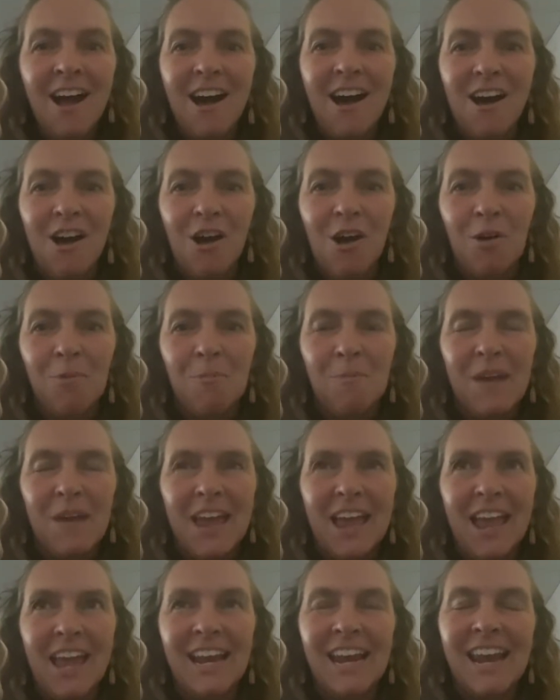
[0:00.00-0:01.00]

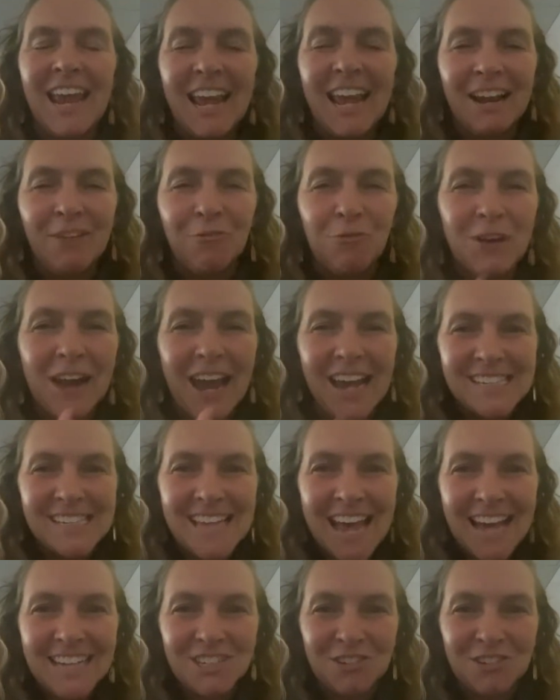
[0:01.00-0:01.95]
And when I sat